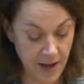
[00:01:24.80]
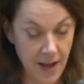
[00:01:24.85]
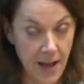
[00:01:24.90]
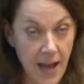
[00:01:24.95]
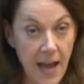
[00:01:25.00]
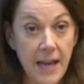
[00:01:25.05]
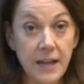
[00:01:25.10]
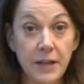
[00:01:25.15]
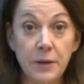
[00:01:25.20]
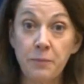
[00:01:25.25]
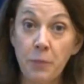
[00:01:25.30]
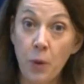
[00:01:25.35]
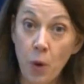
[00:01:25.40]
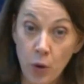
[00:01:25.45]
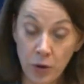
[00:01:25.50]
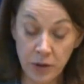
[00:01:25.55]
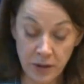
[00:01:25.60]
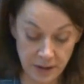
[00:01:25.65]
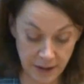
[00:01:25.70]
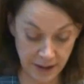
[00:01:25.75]
And
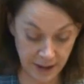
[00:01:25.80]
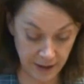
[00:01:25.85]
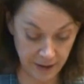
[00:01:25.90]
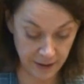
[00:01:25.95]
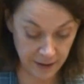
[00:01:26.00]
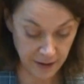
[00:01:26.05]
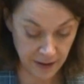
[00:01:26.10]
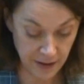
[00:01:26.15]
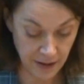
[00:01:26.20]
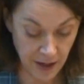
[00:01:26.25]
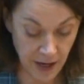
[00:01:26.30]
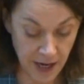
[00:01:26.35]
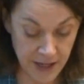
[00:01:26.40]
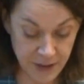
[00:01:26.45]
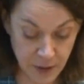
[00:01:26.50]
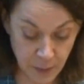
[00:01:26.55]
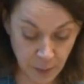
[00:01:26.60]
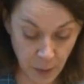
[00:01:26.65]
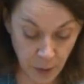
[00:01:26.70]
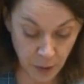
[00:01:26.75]
importantly, I
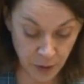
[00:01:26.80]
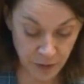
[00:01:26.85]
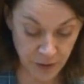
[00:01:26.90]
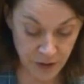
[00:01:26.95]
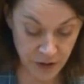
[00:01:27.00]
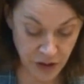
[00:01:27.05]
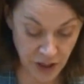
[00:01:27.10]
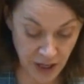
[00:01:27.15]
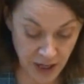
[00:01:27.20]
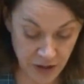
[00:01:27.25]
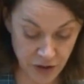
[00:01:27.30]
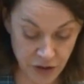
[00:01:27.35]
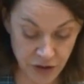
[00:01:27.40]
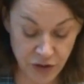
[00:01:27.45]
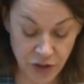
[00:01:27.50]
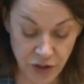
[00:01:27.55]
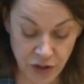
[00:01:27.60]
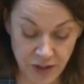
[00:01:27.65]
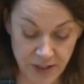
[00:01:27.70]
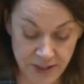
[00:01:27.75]
supported the changes
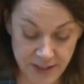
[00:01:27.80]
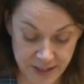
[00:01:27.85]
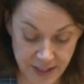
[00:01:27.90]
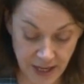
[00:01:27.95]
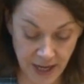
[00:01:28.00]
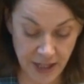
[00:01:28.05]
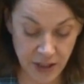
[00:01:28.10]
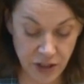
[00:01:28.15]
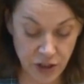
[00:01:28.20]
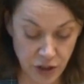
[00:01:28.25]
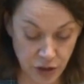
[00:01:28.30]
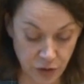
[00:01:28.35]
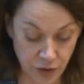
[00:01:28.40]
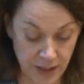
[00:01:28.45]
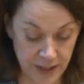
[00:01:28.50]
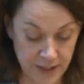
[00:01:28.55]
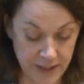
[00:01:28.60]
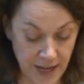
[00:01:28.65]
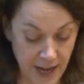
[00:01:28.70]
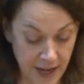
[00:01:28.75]
to the Stage
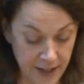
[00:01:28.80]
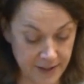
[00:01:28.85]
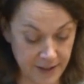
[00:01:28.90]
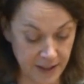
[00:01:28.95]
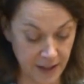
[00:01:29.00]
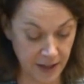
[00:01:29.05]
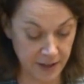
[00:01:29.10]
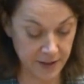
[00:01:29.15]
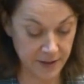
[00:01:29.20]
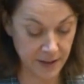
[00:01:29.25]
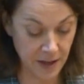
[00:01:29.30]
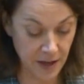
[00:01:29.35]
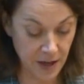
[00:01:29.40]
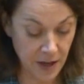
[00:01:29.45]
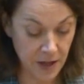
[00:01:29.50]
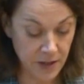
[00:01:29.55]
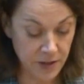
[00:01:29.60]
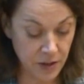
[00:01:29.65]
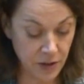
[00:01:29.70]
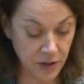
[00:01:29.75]
3 tax cuts
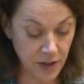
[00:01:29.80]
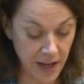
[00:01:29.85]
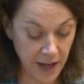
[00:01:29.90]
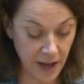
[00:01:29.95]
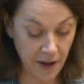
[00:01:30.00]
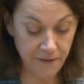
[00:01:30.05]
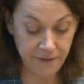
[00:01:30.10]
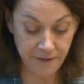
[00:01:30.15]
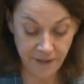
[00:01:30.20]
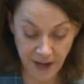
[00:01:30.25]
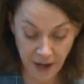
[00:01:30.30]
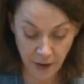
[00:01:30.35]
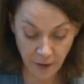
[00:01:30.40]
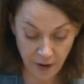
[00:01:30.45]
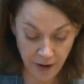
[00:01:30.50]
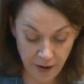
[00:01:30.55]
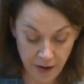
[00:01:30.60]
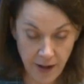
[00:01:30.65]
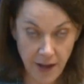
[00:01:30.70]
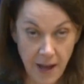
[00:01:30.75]
so they are
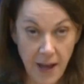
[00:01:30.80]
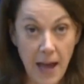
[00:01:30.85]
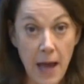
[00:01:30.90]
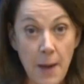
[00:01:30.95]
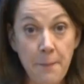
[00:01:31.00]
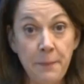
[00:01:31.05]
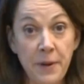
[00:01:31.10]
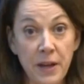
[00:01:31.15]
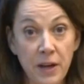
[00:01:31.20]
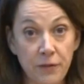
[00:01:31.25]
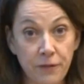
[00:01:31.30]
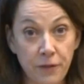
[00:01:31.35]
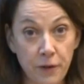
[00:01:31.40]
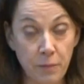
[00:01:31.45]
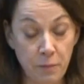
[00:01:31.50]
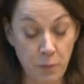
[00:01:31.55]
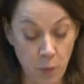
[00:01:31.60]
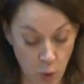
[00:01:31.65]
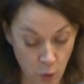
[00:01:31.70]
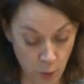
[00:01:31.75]
fairer and benefit
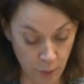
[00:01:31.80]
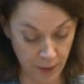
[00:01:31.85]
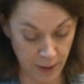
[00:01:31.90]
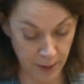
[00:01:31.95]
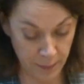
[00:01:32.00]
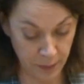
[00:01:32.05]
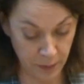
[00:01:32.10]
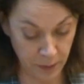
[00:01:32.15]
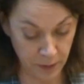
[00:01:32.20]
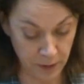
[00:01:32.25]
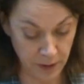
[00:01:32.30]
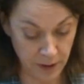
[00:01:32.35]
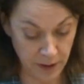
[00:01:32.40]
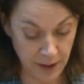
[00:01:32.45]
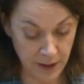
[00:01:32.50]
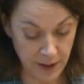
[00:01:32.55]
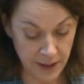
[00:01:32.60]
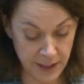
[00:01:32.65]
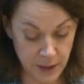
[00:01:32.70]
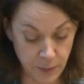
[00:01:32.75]
more people,
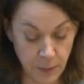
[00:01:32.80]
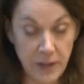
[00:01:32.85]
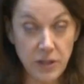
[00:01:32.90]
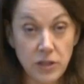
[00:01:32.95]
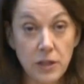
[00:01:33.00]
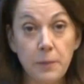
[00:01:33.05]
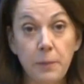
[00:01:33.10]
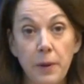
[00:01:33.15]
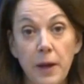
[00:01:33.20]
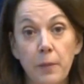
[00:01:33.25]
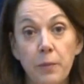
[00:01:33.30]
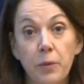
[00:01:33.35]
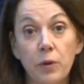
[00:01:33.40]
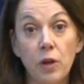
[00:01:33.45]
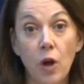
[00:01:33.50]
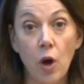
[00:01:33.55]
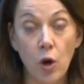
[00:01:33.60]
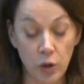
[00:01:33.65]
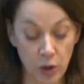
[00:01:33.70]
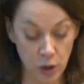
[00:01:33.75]
especially
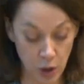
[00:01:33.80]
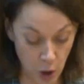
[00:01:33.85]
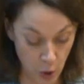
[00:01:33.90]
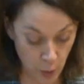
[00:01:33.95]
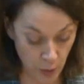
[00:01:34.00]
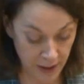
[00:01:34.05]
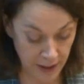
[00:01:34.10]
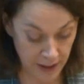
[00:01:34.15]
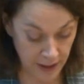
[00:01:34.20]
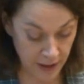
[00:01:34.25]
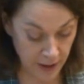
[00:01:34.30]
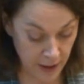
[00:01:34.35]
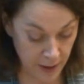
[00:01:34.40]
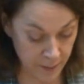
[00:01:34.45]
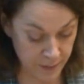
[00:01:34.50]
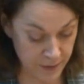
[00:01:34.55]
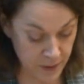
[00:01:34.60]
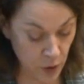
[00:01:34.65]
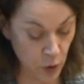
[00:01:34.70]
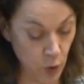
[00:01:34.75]
people on lower
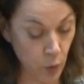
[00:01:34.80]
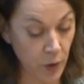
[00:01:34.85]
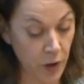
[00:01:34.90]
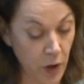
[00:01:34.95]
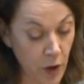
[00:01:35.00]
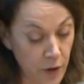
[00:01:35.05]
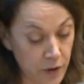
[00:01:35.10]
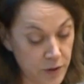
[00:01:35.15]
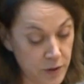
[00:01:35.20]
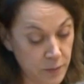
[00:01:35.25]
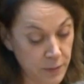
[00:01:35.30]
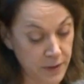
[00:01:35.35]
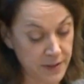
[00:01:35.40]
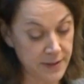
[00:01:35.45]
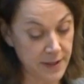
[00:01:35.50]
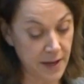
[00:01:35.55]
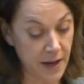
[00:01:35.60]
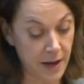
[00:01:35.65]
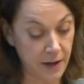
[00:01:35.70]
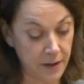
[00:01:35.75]
incomes who are going to
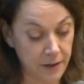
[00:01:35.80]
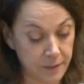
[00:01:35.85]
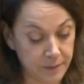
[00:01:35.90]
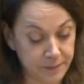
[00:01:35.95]
miss out.